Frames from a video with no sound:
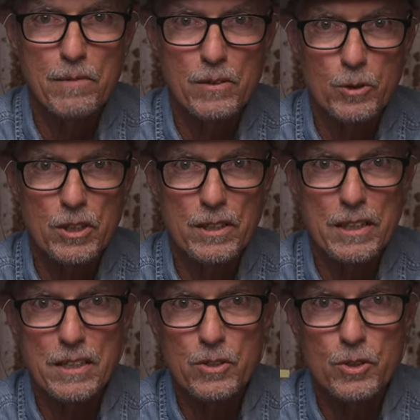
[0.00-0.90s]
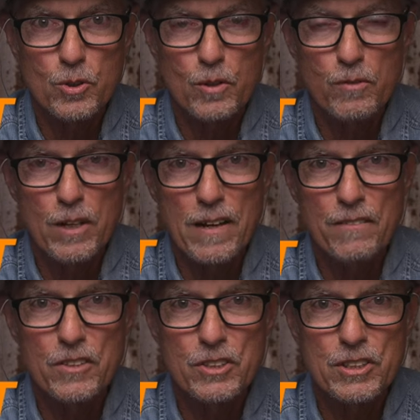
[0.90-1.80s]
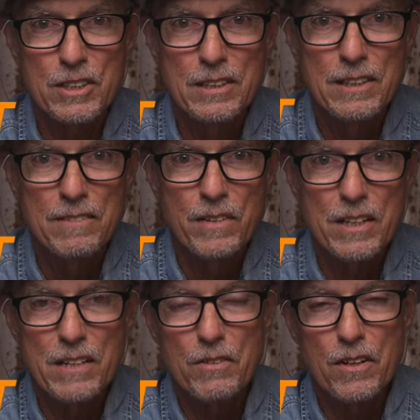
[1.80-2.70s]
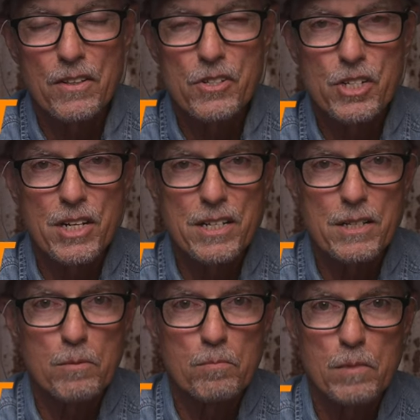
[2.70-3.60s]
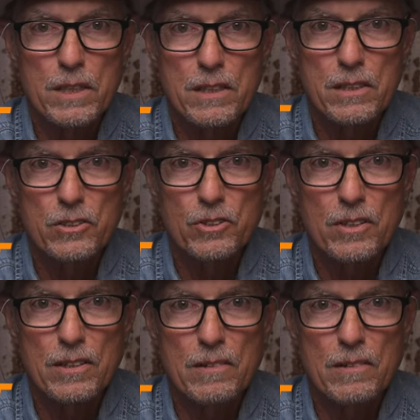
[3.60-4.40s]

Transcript: And we're talking inshore fly fishing and even on the jetties, because